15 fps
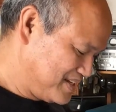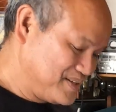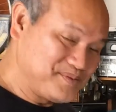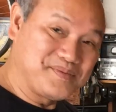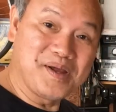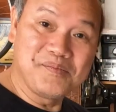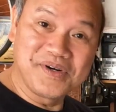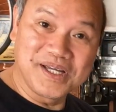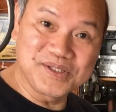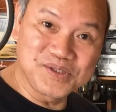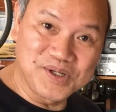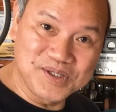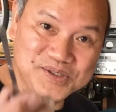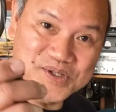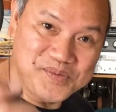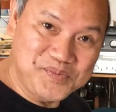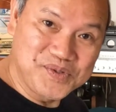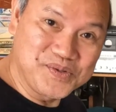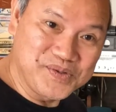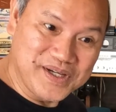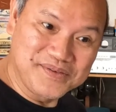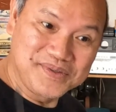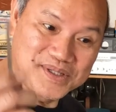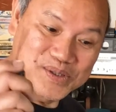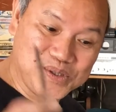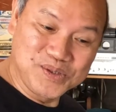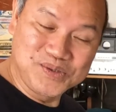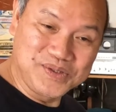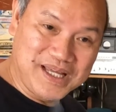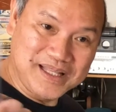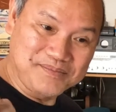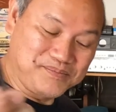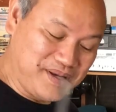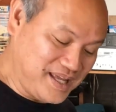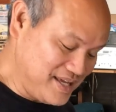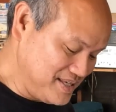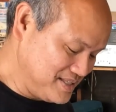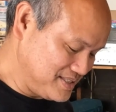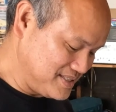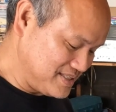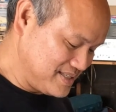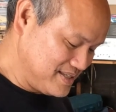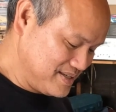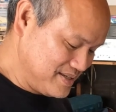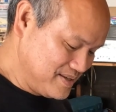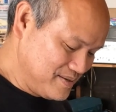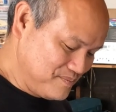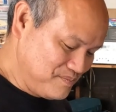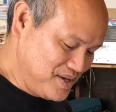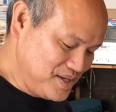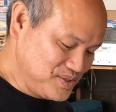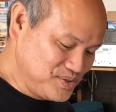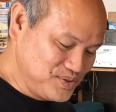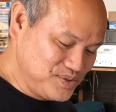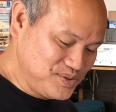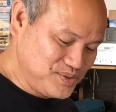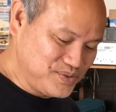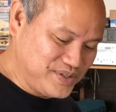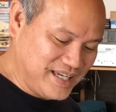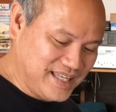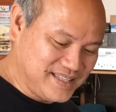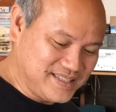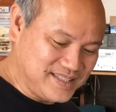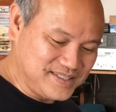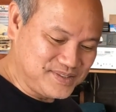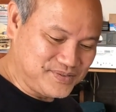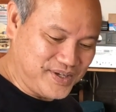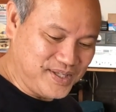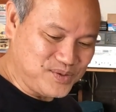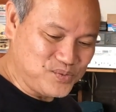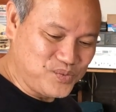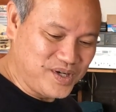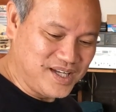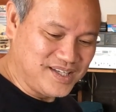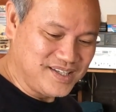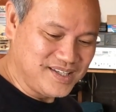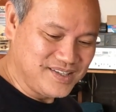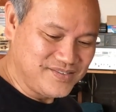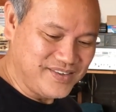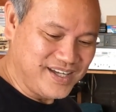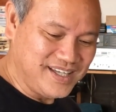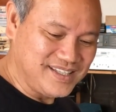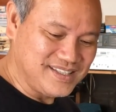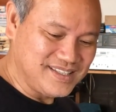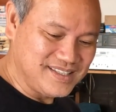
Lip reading: Remember I told you if you ever go to that place, make sure to get the straight one, right?